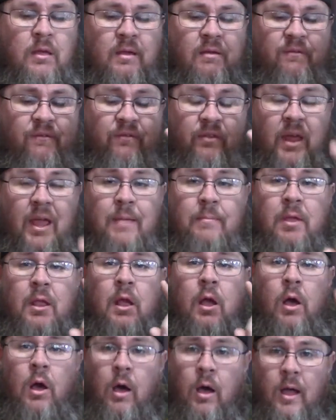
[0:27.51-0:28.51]
flaming
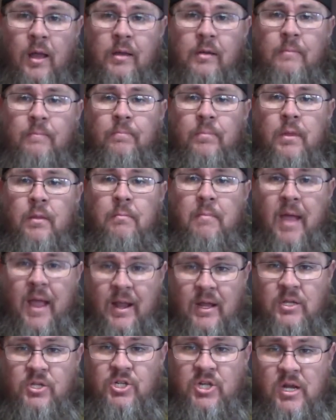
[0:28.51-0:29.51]
hot
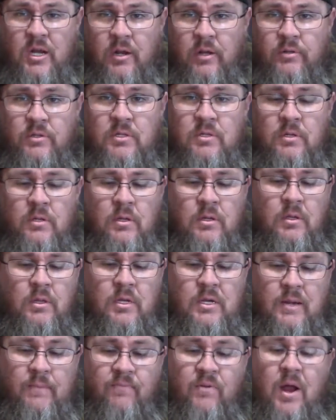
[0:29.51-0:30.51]
mac and Cheetos, the
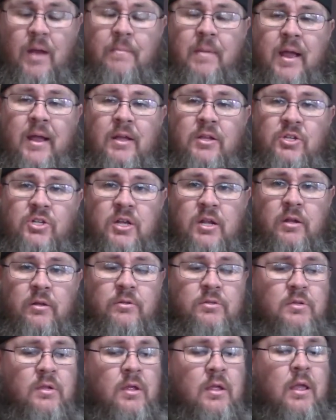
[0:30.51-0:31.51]
deep fried mac and
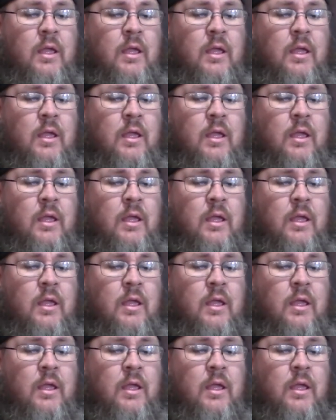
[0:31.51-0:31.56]
Cheetos,